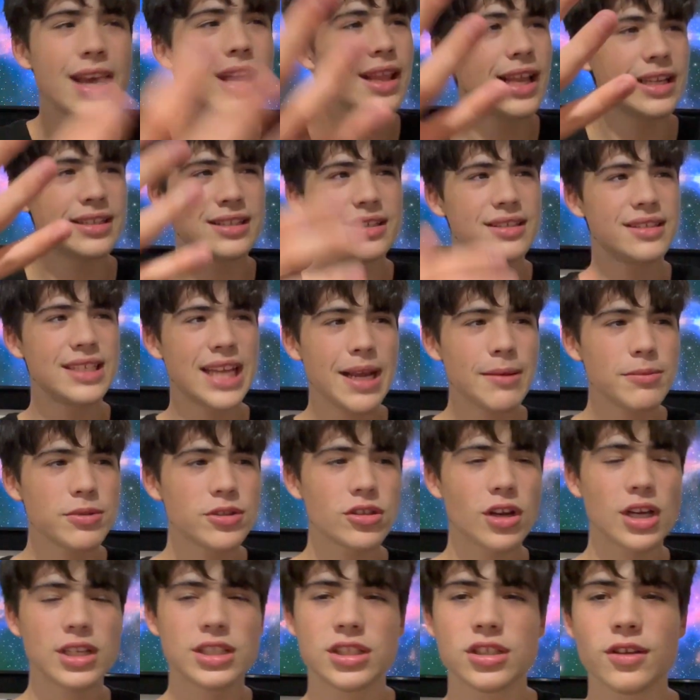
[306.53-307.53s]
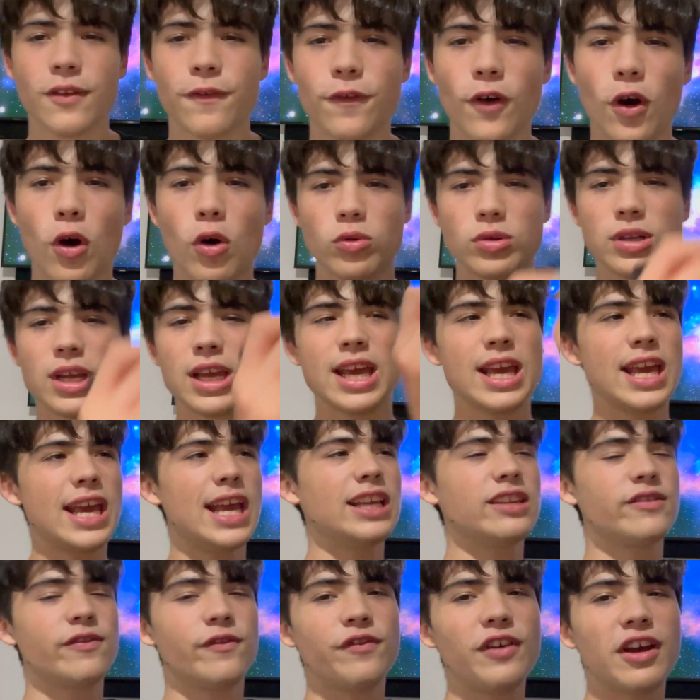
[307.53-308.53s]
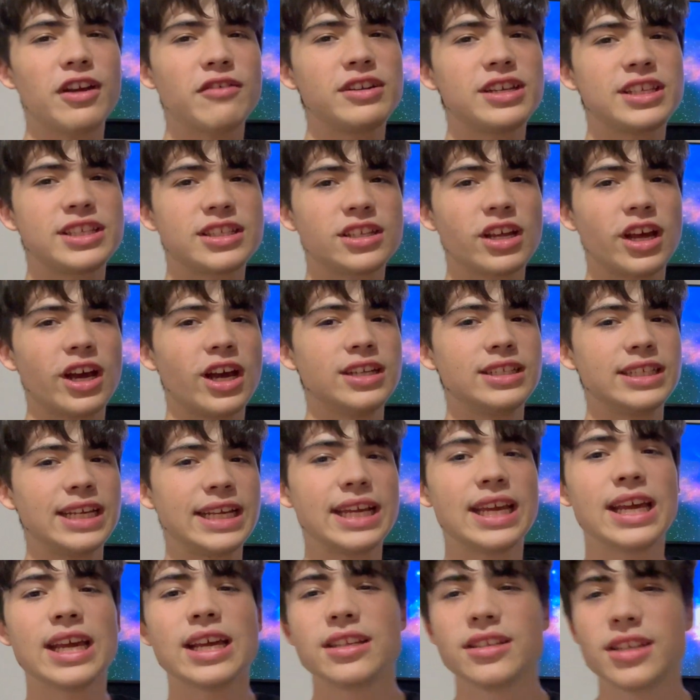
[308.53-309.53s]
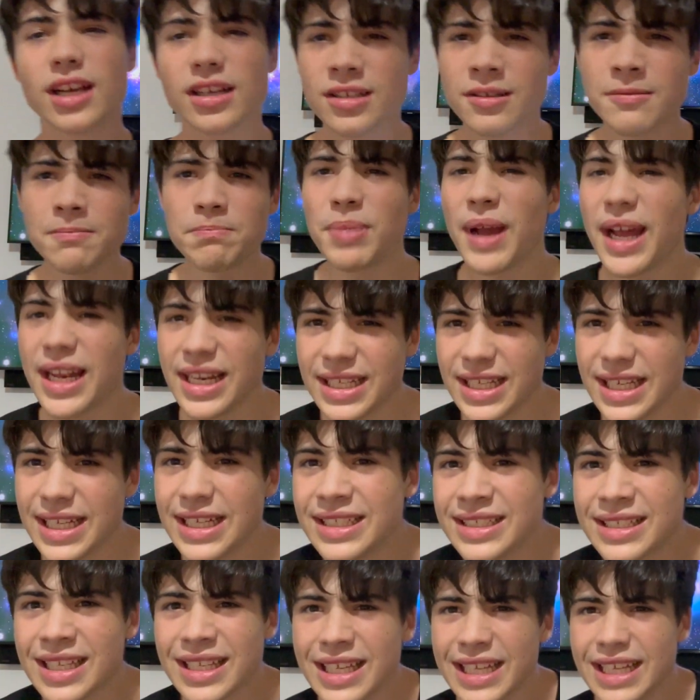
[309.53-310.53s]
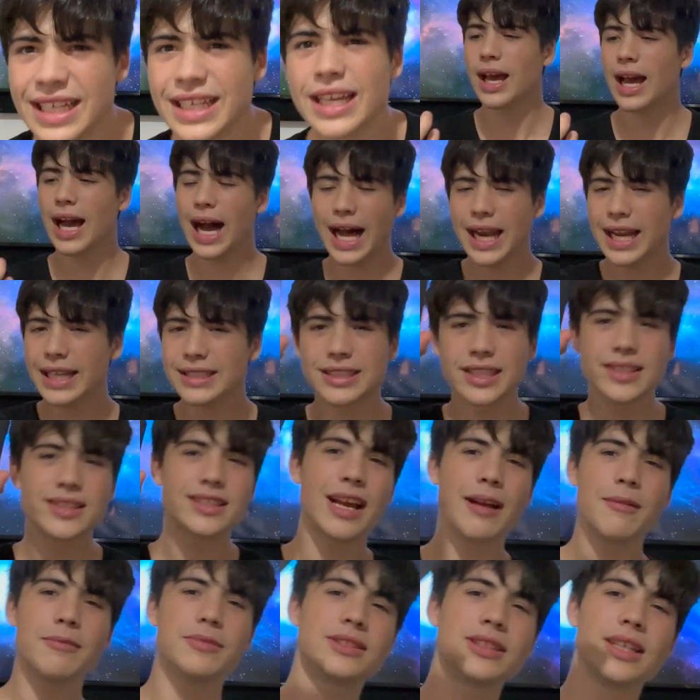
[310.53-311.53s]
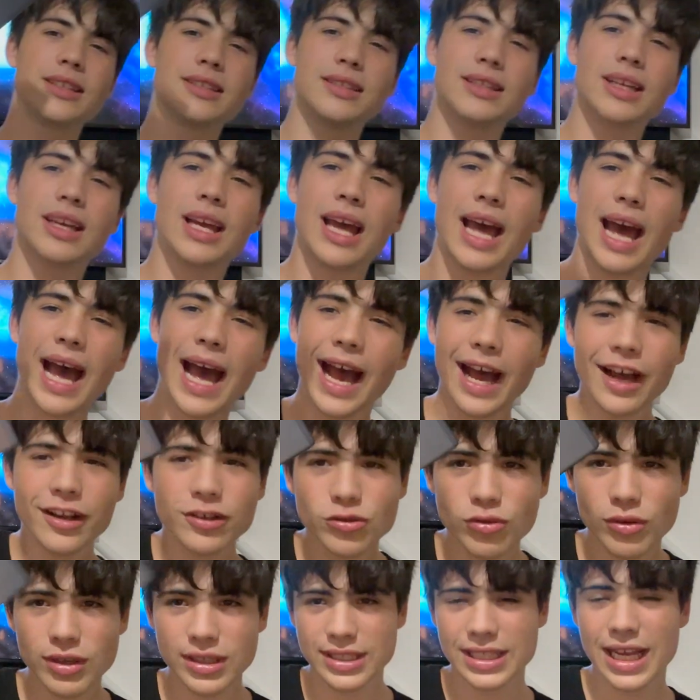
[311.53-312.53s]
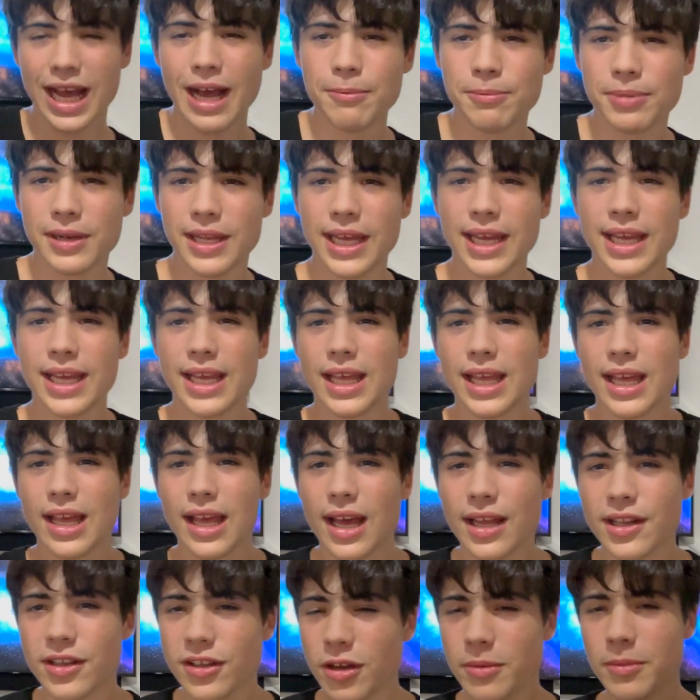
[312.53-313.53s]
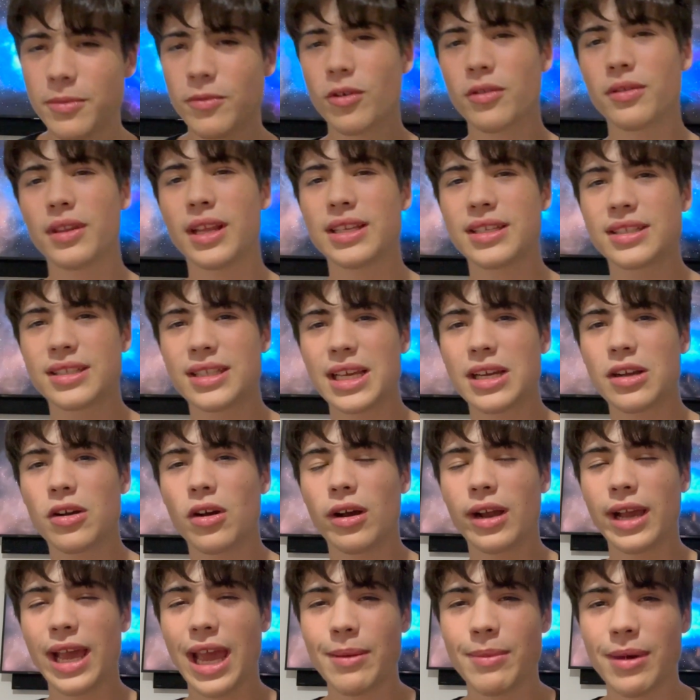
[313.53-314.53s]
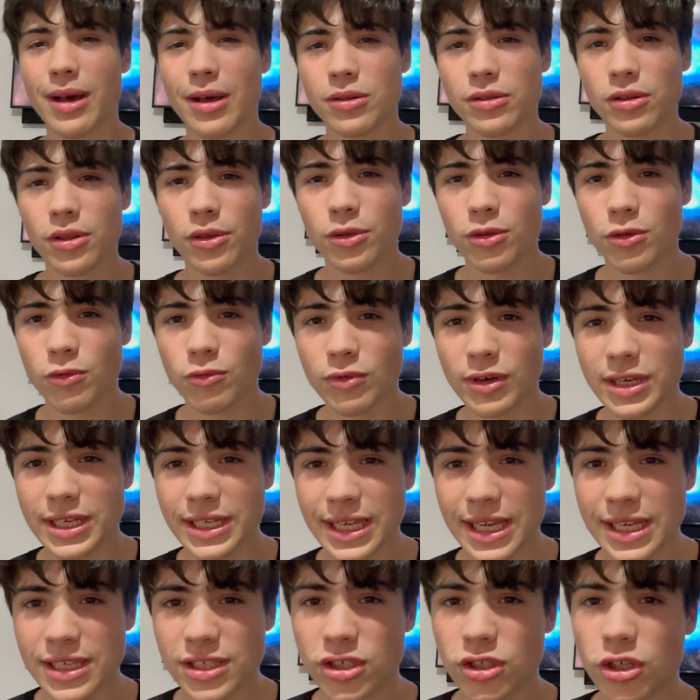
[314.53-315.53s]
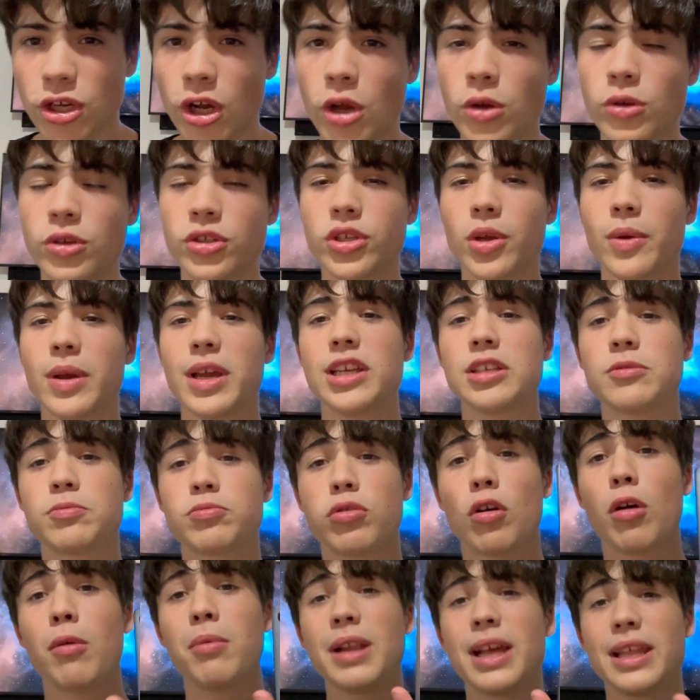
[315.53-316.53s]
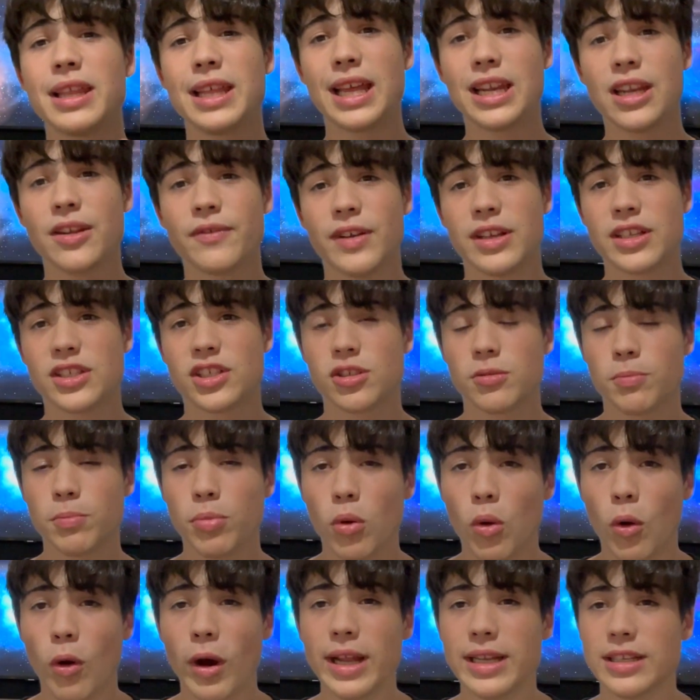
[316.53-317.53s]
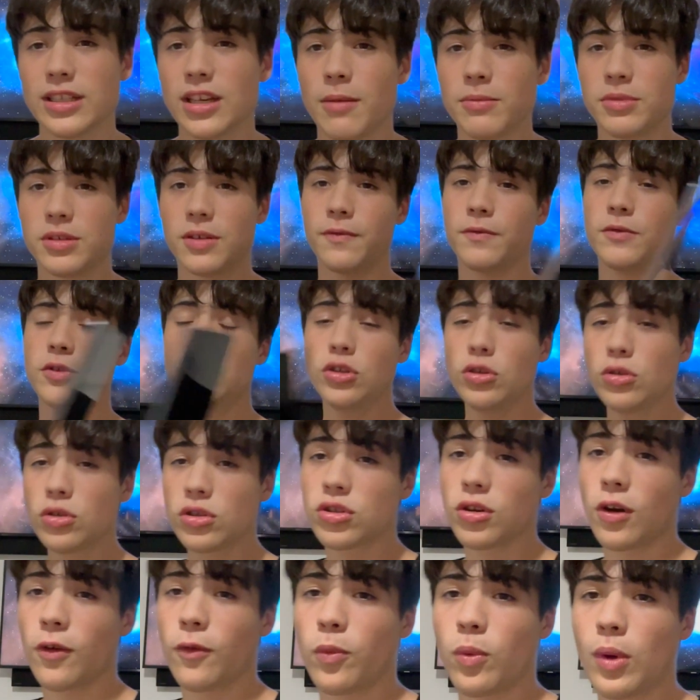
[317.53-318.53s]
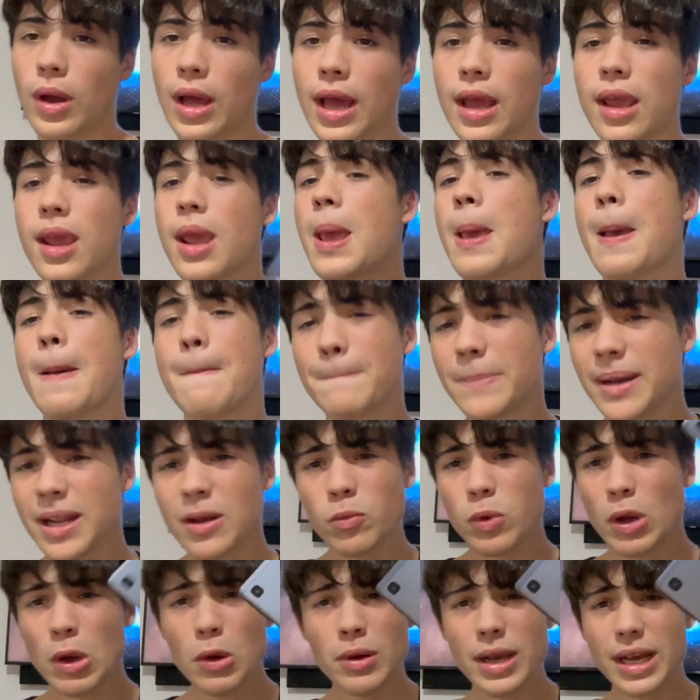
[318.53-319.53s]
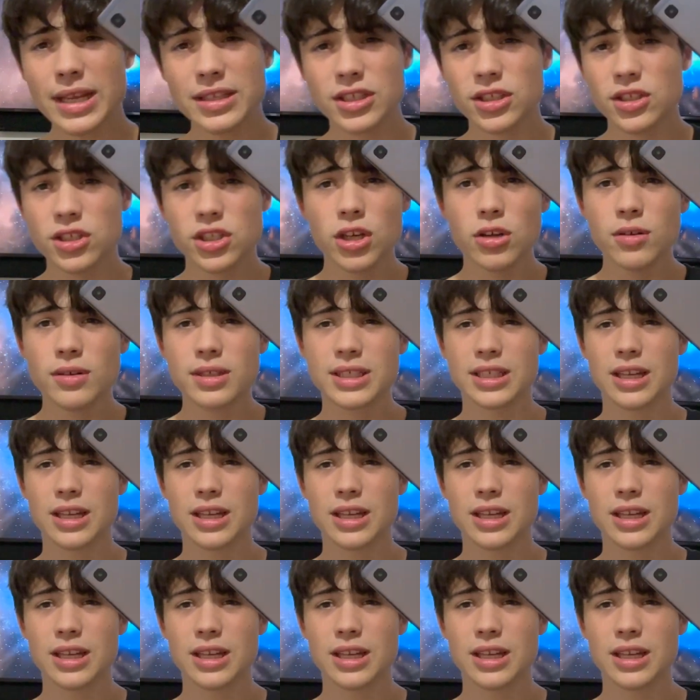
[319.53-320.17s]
that's the same size as a fold. It's very sturdy, doesn't bend easily, and it's a Samsung Android tablet. Don't get me wrong, this thing came out 3 years ago, so it is probably at the end of its support in terms of new software, but it will get security